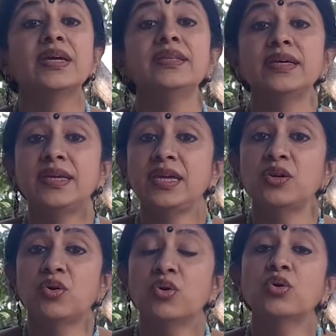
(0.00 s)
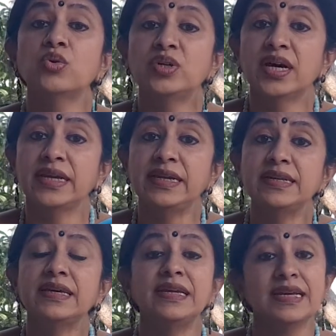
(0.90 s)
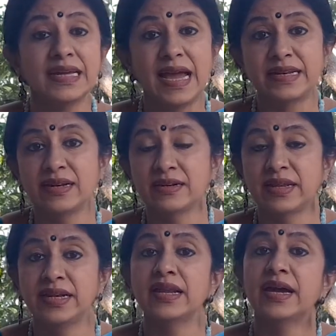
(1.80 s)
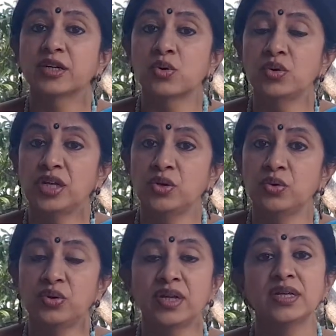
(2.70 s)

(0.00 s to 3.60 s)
the hero who died in a cattle raid at Kudalur.